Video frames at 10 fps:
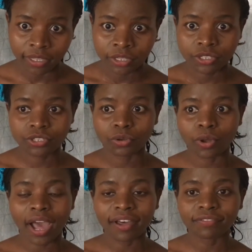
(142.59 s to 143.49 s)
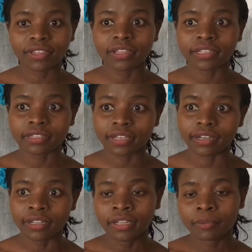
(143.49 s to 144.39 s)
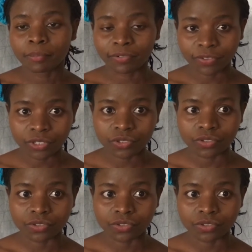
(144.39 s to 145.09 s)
So having the provisions